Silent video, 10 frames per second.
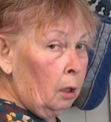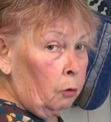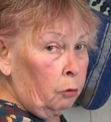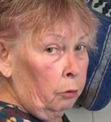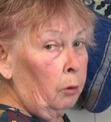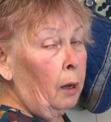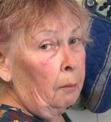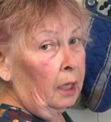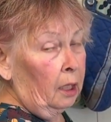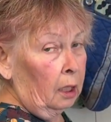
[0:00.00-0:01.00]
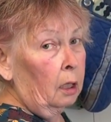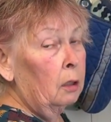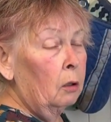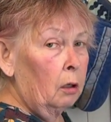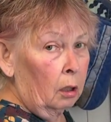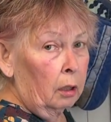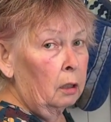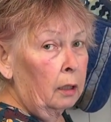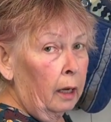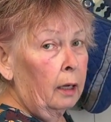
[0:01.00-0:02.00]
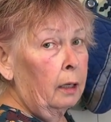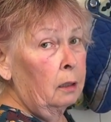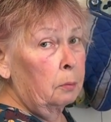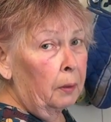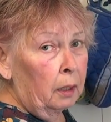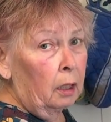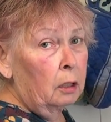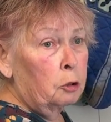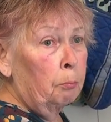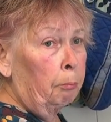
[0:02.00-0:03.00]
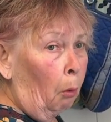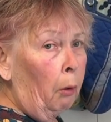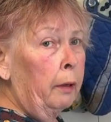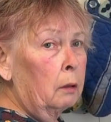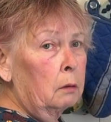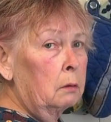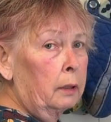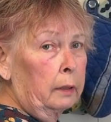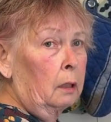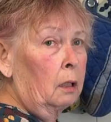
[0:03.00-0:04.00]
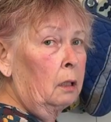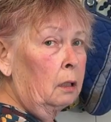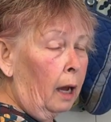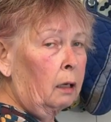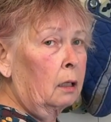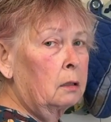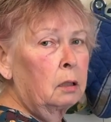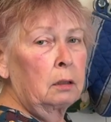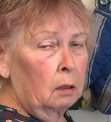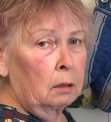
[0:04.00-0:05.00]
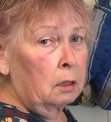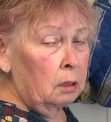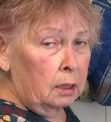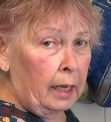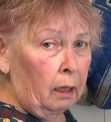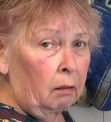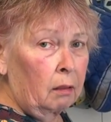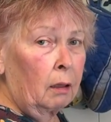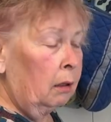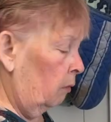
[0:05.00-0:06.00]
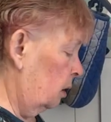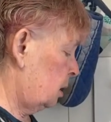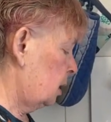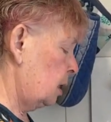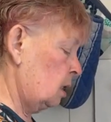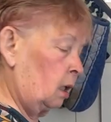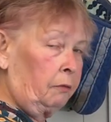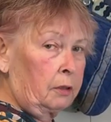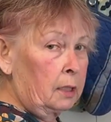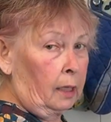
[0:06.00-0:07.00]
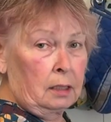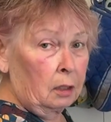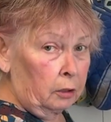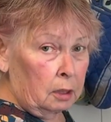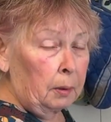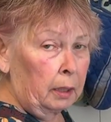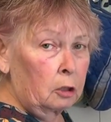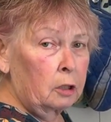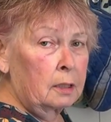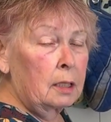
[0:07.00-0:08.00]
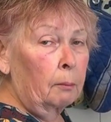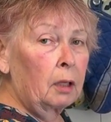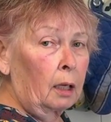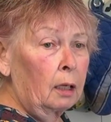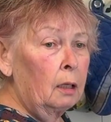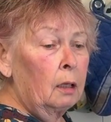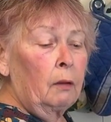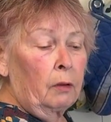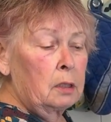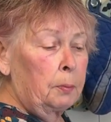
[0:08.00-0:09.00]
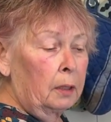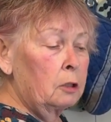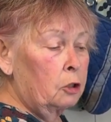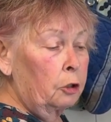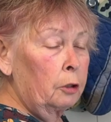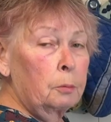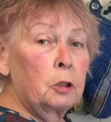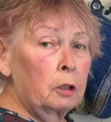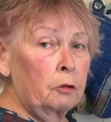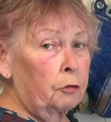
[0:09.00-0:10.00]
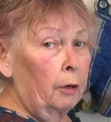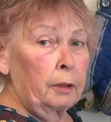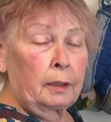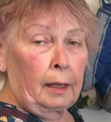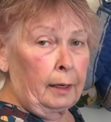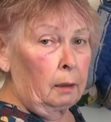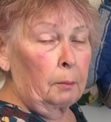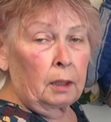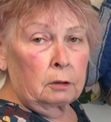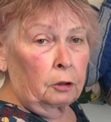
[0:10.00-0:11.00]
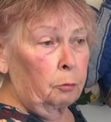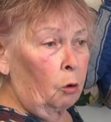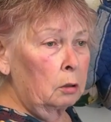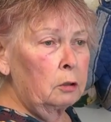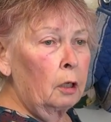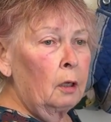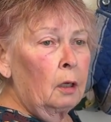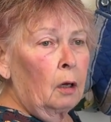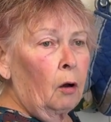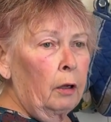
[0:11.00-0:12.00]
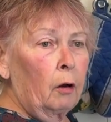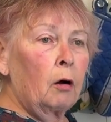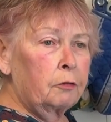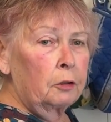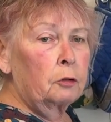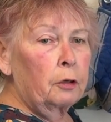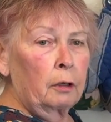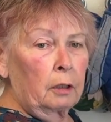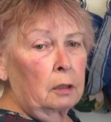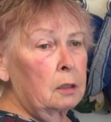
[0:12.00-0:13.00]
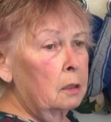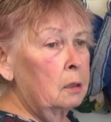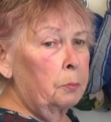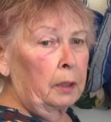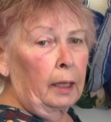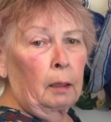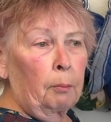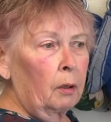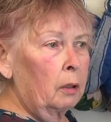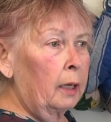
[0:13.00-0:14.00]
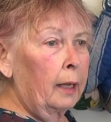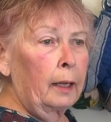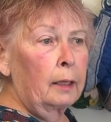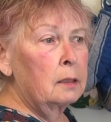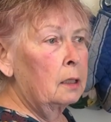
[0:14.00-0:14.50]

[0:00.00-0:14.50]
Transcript: grew up eating a lot of yucky spinach, boiled and yucked to death, this doesn't even taste like spinach. It's something, these spinach cubes, you can throw it into any meal you want. I often throw it into spaghetti bolognese,